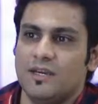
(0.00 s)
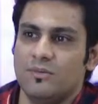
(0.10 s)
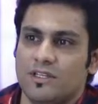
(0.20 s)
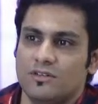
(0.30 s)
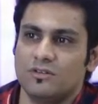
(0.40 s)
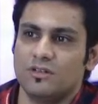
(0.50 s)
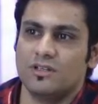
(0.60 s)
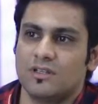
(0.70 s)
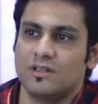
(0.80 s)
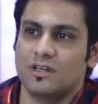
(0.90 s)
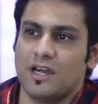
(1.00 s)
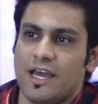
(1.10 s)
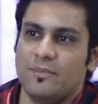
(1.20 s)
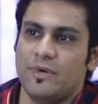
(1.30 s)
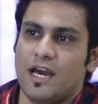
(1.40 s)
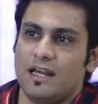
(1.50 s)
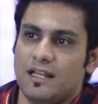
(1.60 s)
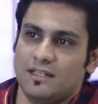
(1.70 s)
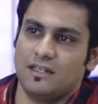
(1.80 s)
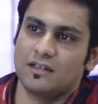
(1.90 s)
what kind of environment we
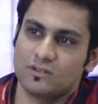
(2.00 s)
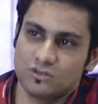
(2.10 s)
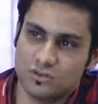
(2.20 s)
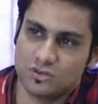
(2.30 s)
are working on,